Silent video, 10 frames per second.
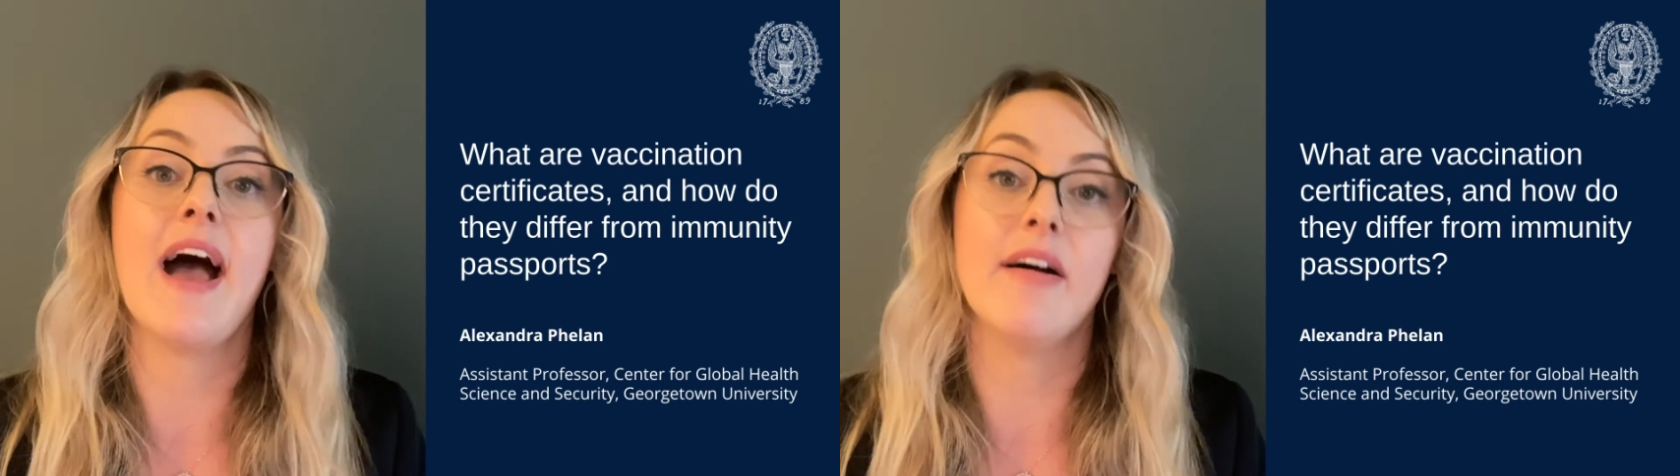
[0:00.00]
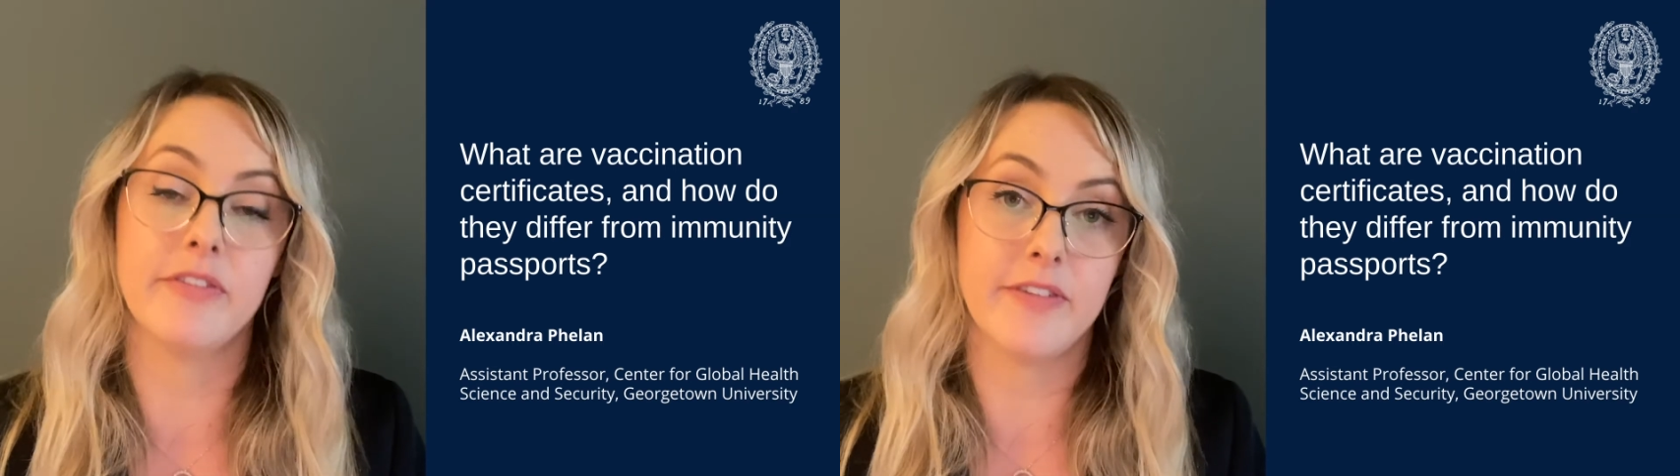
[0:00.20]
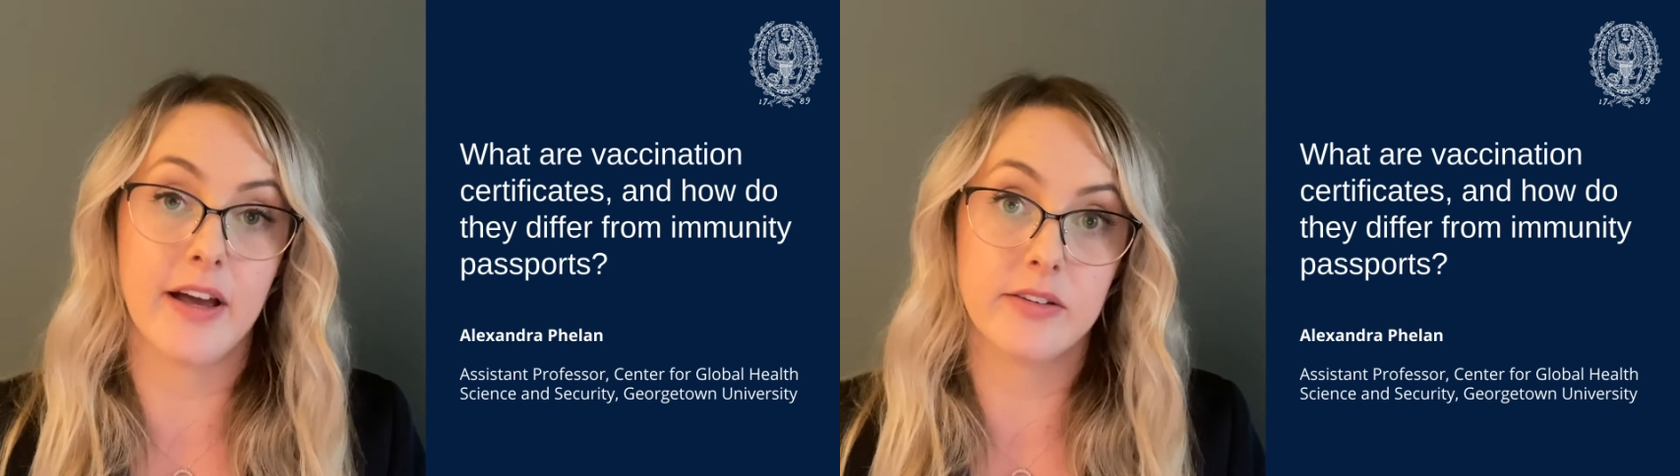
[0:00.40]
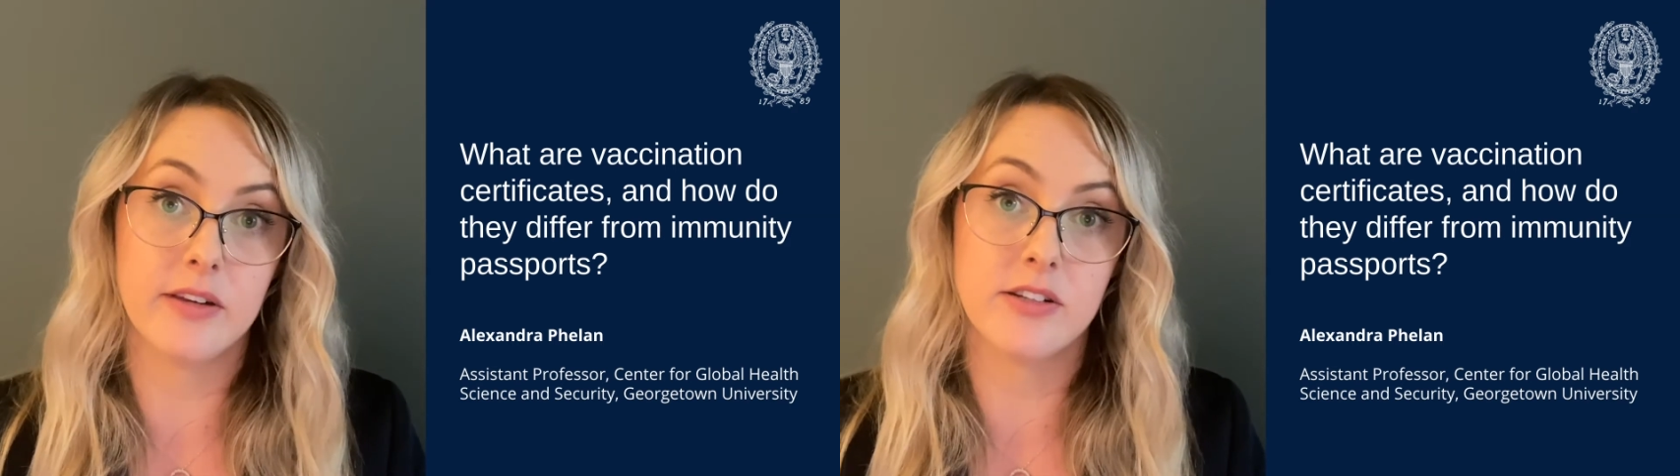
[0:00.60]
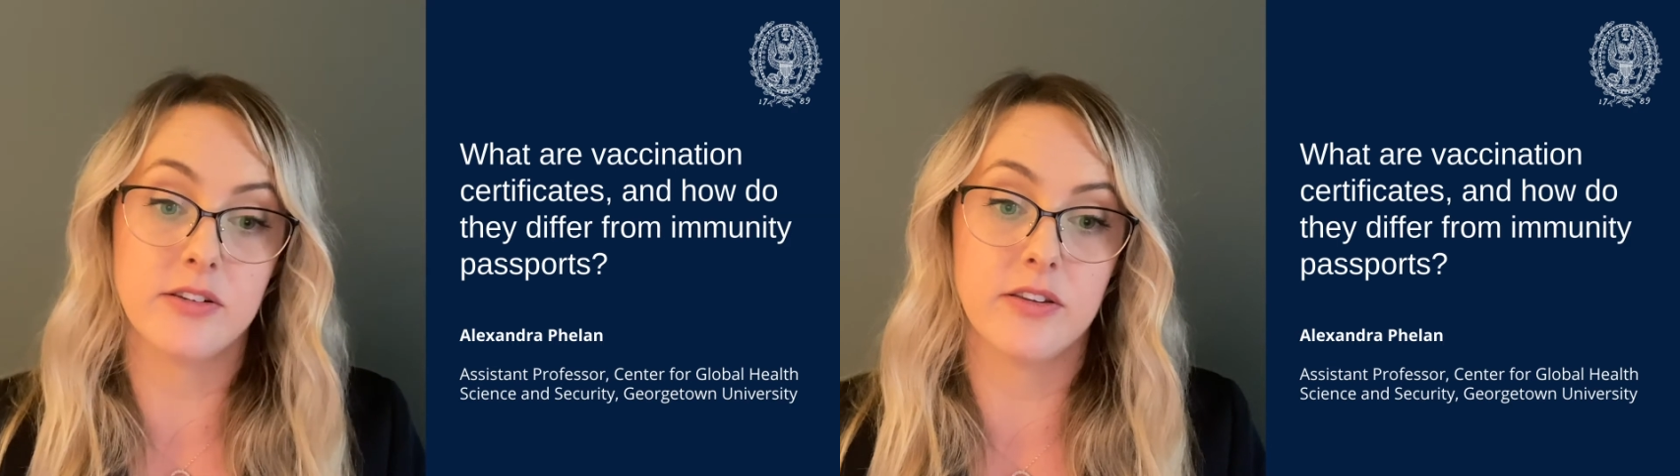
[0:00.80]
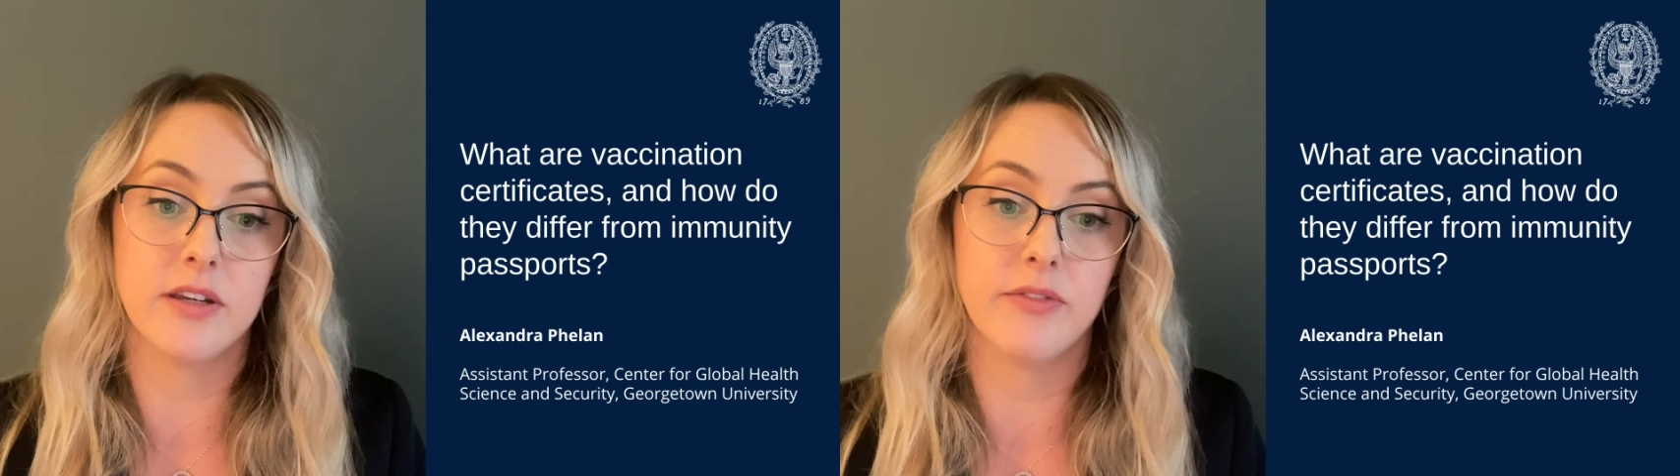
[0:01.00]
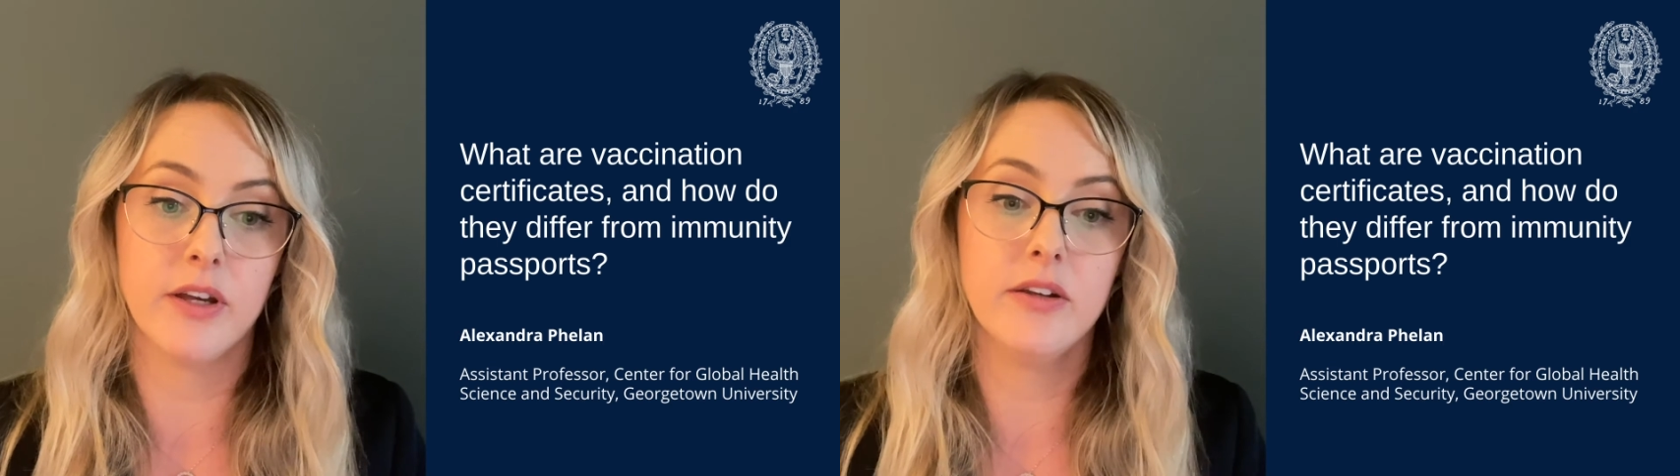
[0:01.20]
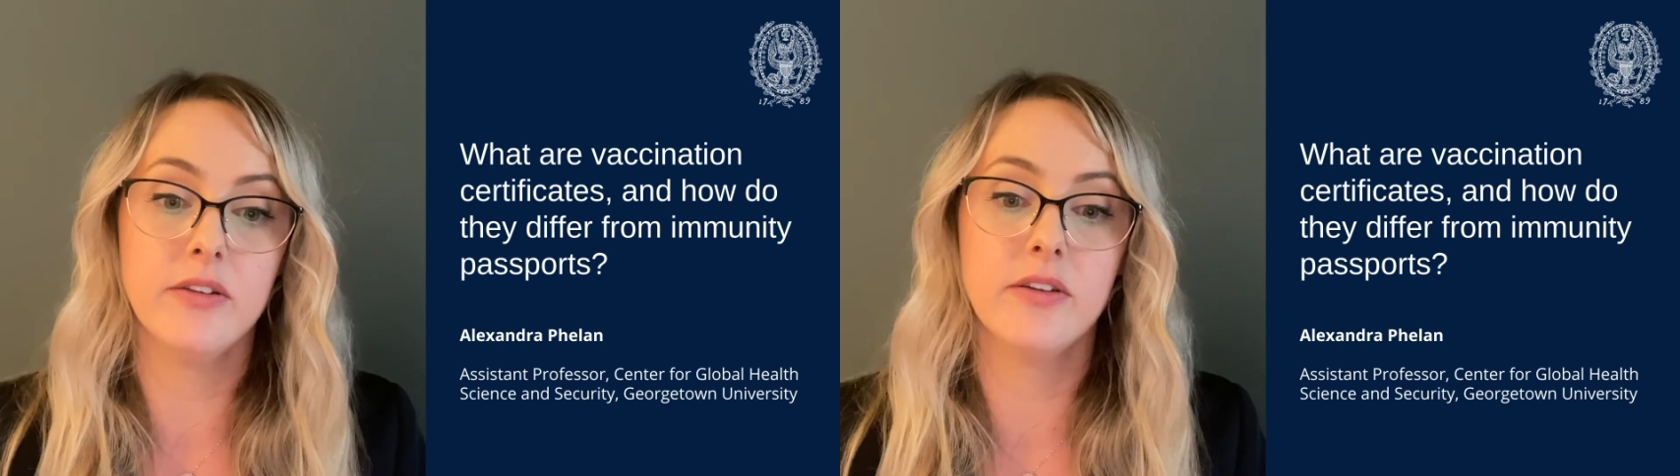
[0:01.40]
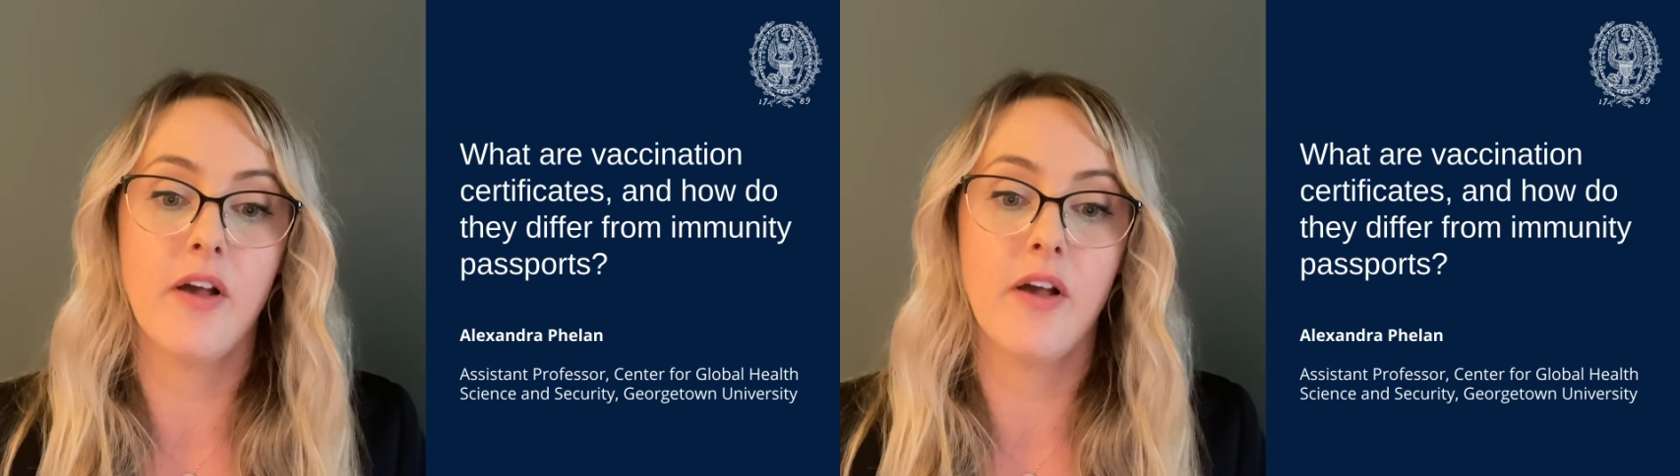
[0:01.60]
have for vaccination certificates